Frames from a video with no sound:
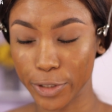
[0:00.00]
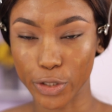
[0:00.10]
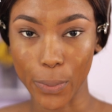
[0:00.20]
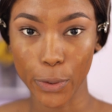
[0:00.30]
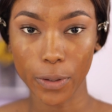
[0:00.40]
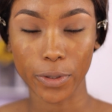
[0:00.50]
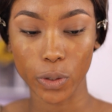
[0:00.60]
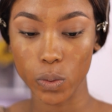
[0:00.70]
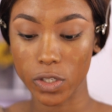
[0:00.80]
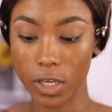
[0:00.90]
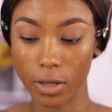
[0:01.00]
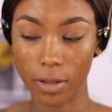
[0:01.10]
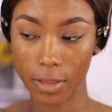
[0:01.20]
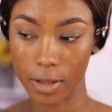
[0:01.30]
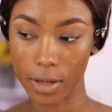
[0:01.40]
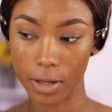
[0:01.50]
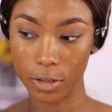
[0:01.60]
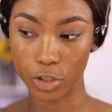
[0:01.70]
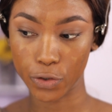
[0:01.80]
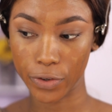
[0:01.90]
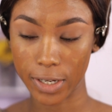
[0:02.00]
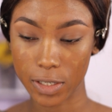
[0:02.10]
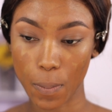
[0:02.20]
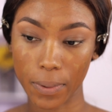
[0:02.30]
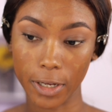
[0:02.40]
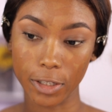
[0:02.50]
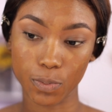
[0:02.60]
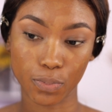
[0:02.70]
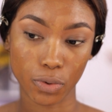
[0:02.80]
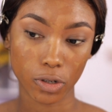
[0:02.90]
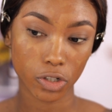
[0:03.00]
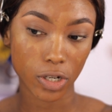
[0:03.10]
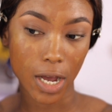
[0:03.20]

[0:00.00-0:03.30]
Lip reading: So I'm going to be using the Juvia's Place brush,